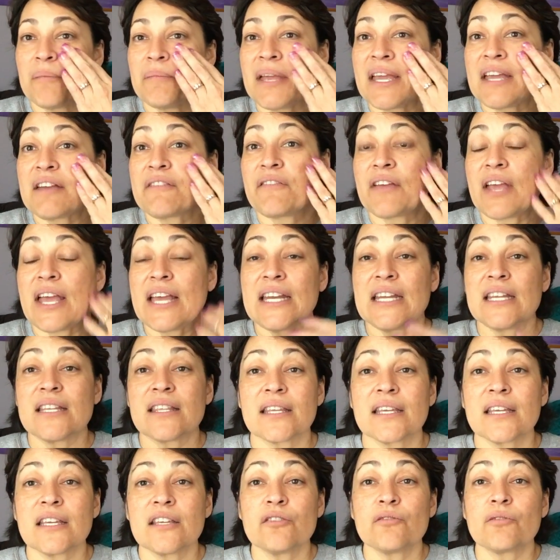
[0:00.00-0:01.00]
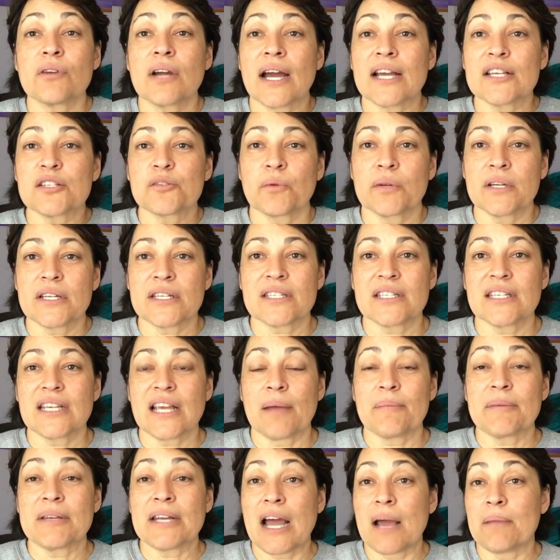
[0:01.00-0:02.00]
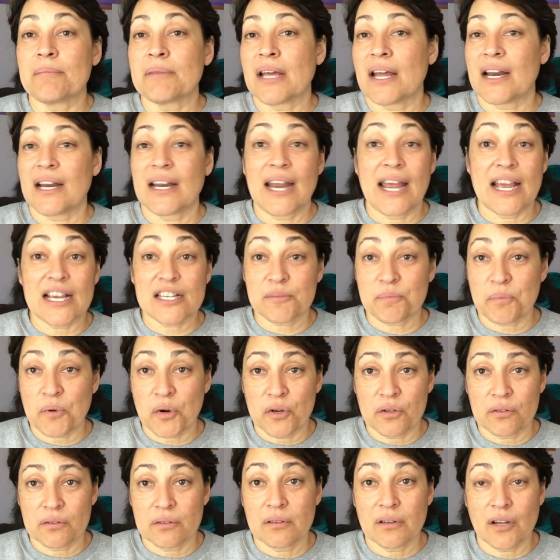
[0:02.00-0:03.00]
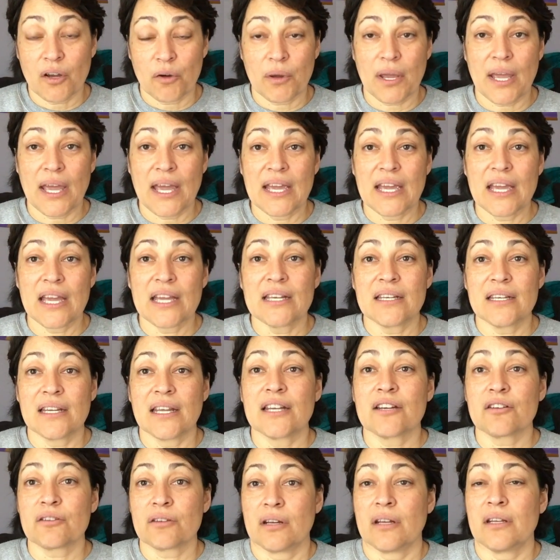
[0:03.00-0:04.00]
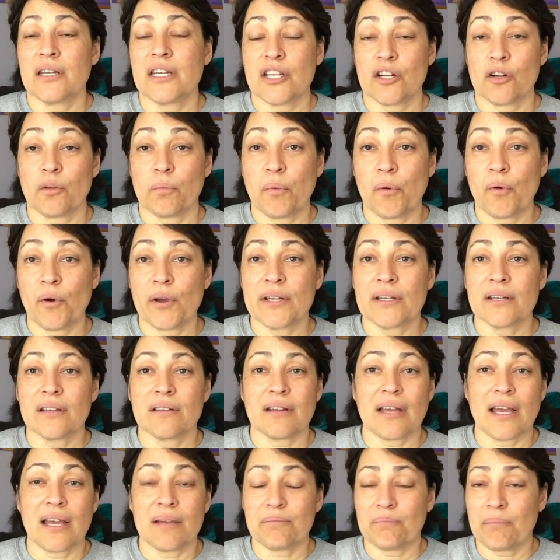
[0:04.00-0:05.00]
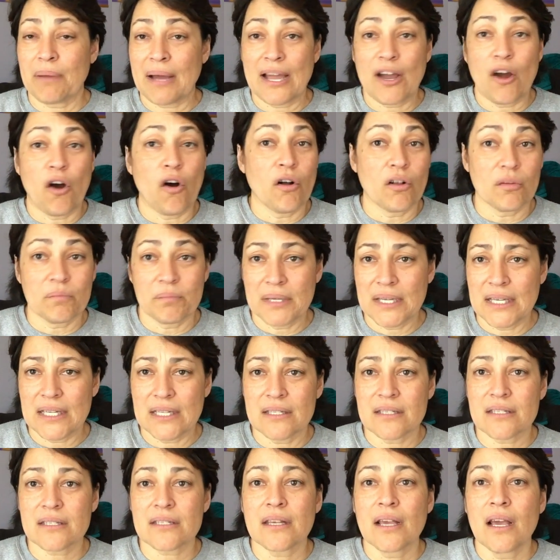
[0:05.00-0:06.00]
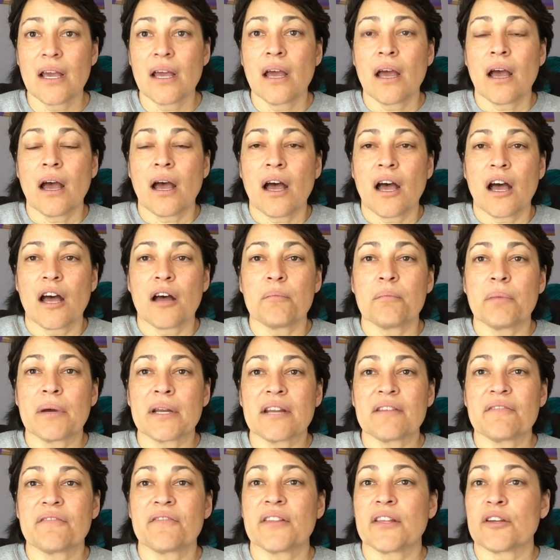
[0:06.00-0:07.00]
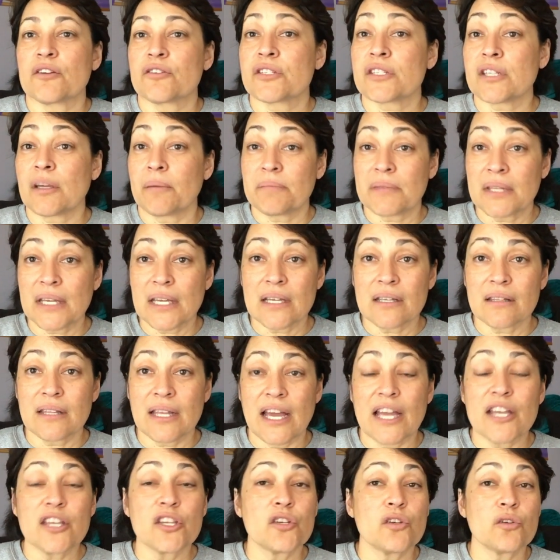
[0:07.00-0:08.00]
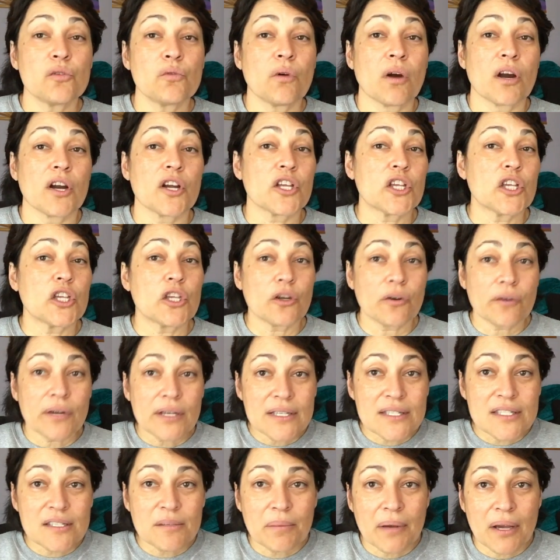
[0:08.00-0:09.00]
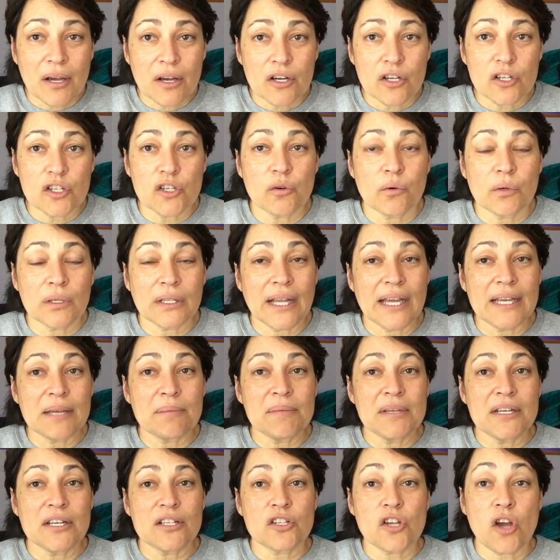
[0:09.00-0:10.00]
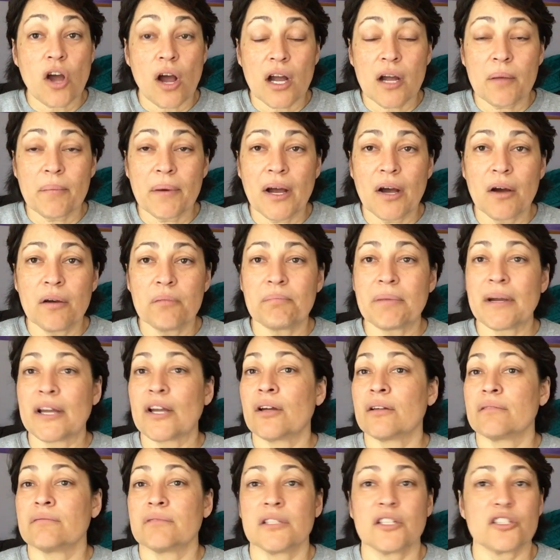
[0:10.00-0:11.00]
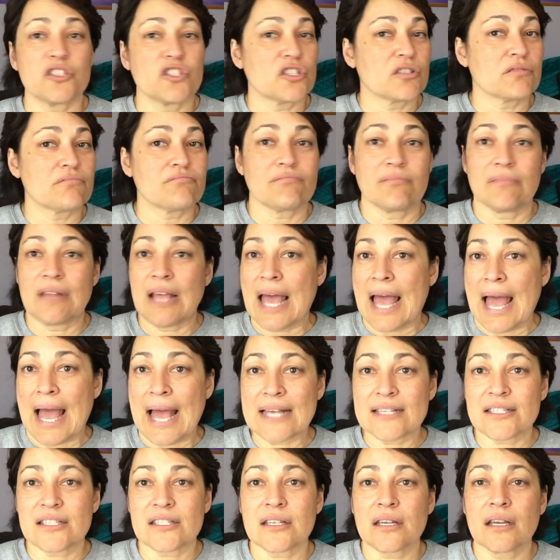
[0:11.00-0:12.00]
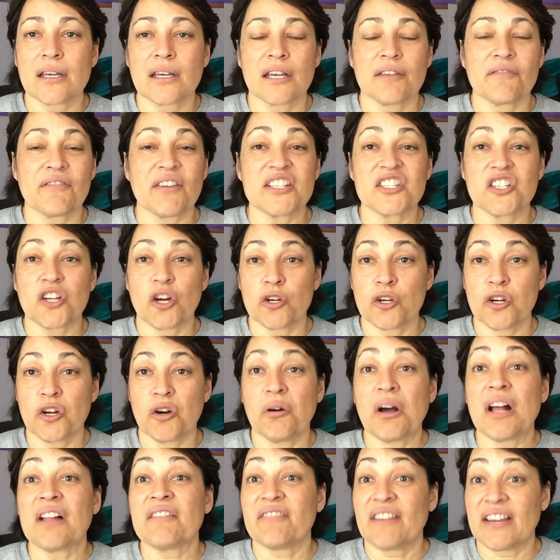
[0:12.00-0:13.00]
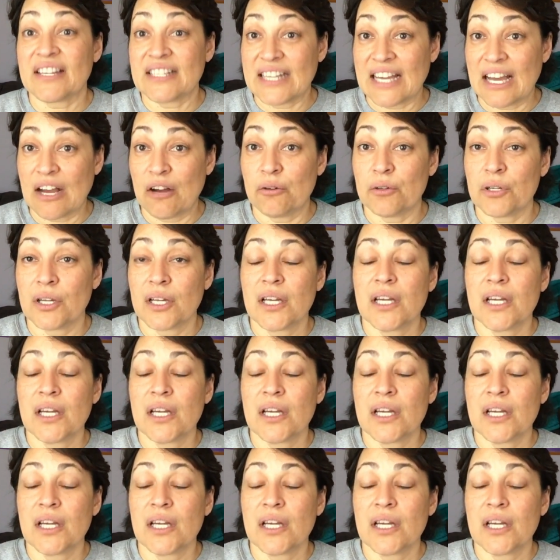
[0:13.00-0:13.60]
If anything you guys want to see, I mean, I'm not an expert, okay, in needlepoint by all means, but if there's something that you are curious about or you would like me to talk about, you just ask. If I don't know, I'll find out.